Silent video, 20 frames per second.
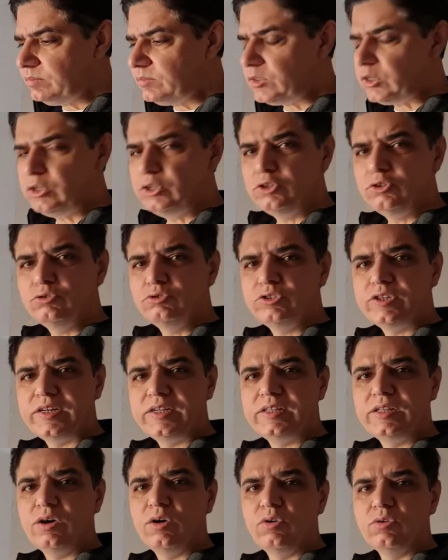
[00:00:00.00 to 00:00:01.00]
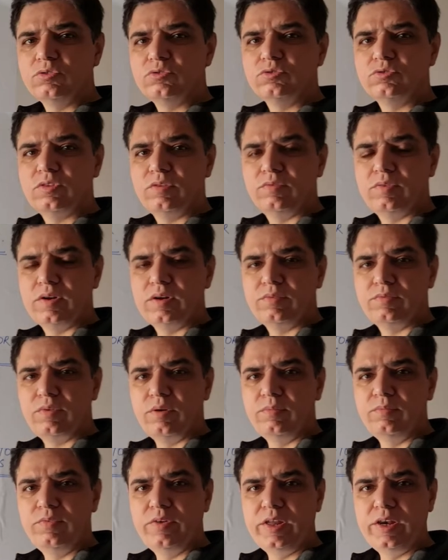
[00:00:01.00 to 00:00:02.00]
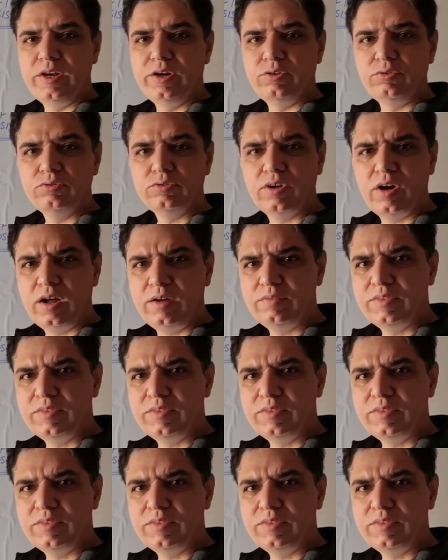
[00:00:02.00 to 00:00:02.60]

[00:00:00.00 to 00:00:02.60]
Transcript: usually they also suffer from failure to thrive.